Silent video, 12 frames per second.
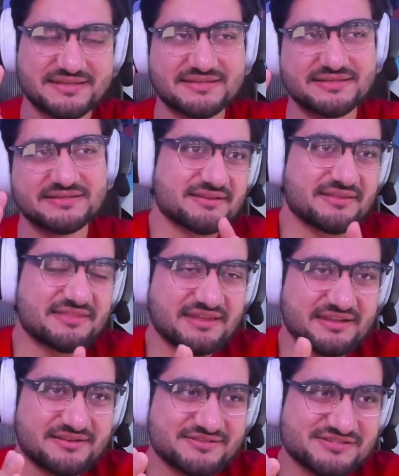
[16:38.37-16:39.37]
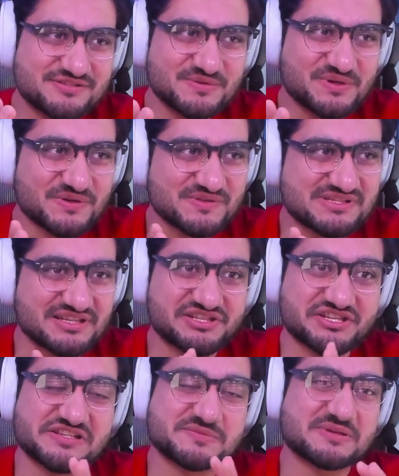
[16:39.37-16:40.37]
And then Zuko said,
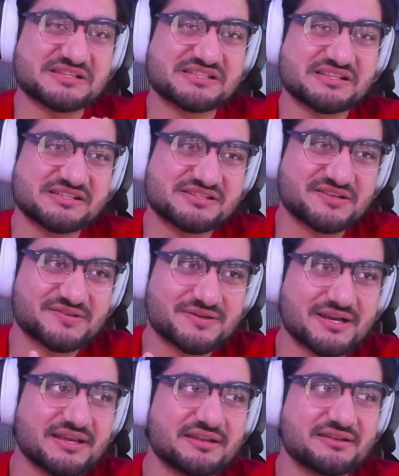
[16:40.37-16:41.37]
she's my sister, right?